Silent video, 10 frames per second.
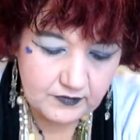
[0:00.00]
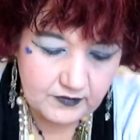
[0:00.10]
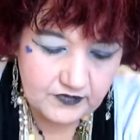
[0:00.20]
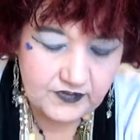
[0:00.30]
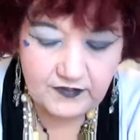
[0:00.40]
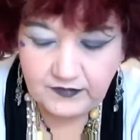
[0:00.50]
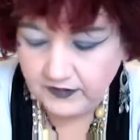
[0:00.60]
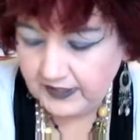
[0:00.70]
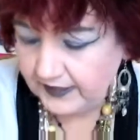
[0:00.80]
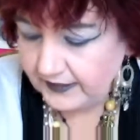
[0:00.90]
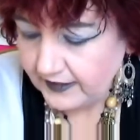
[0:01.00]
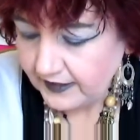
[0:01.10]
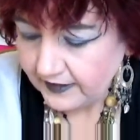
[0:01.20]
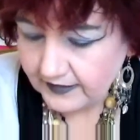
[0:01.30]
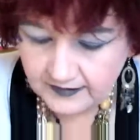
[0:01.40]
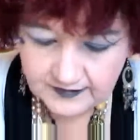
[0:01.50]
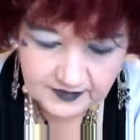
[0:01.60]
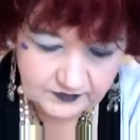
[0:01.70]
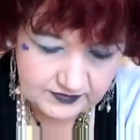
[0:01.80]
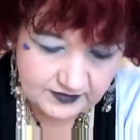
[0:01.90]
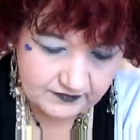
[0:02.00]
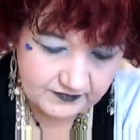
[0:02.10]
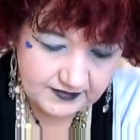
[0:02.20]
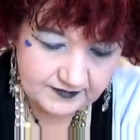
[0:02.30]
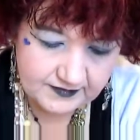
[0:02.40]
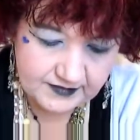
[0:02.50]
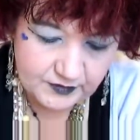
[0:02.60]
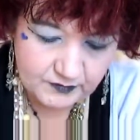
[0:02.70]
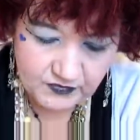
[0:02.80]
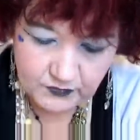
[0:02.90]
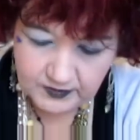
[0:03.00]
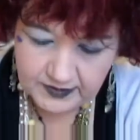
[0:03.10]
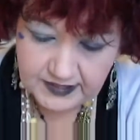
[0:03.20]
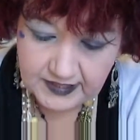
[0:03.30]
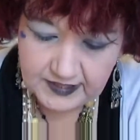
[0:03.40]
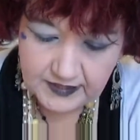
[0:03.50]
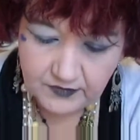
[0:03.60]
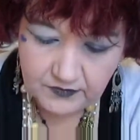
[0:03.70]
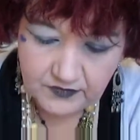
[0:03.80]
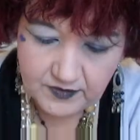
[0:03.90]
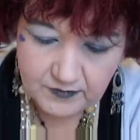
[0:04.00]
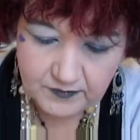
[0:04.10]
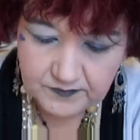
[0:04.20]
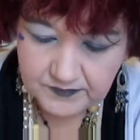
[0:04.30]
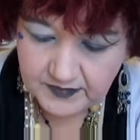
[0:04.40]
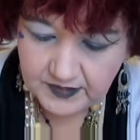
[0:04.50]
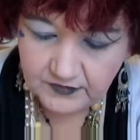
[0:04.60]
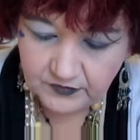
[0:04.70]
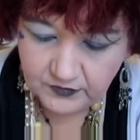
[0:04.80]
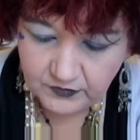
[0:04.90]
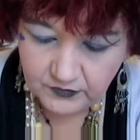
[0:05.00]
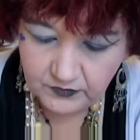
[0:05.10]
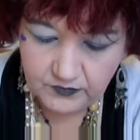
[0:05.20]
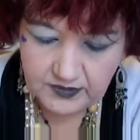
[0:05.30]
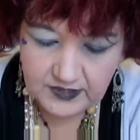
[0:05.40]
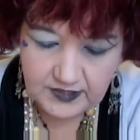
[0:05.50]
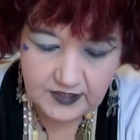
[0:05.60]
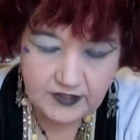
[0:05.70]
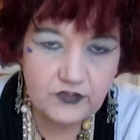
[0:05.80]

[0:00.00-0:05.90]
Sulf okay, these have sulfates in them, so I can't use them. So the uh,